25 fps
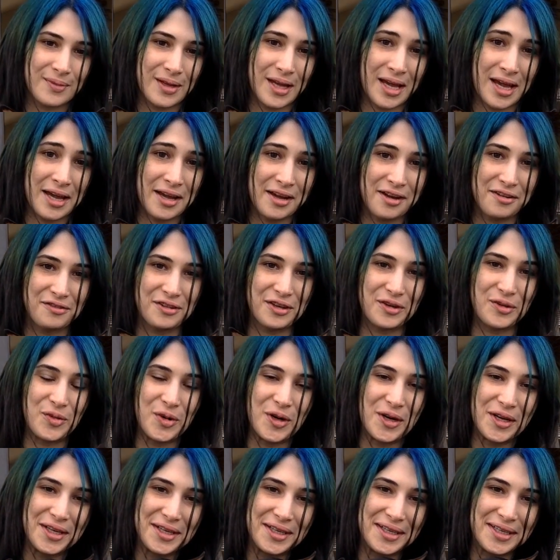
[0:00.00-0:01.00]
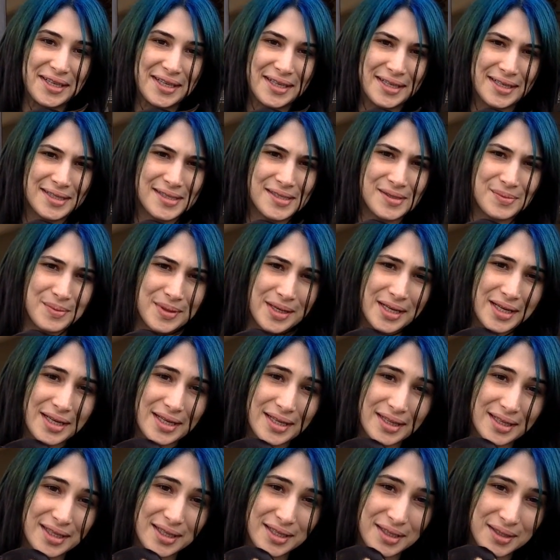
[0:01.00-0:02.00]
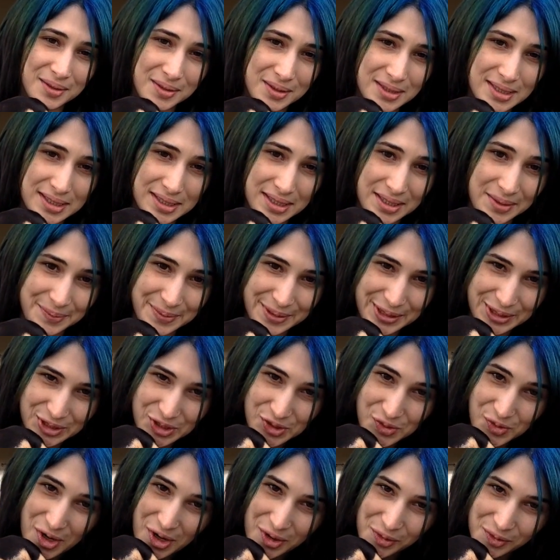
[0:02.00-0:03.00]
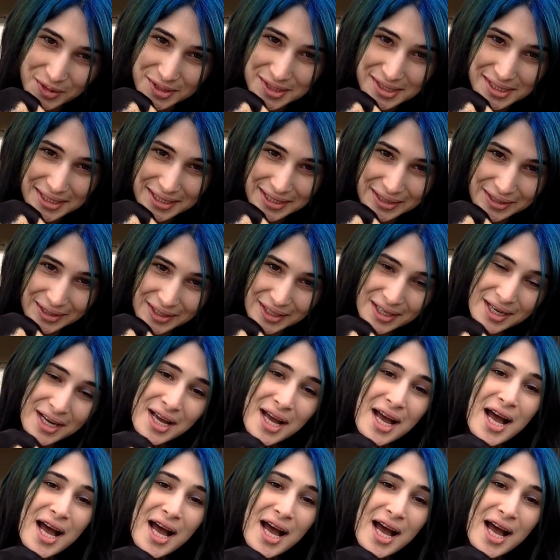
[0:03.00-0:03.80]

Hi everyone, it's me and the Sleepy Chihuahuas here.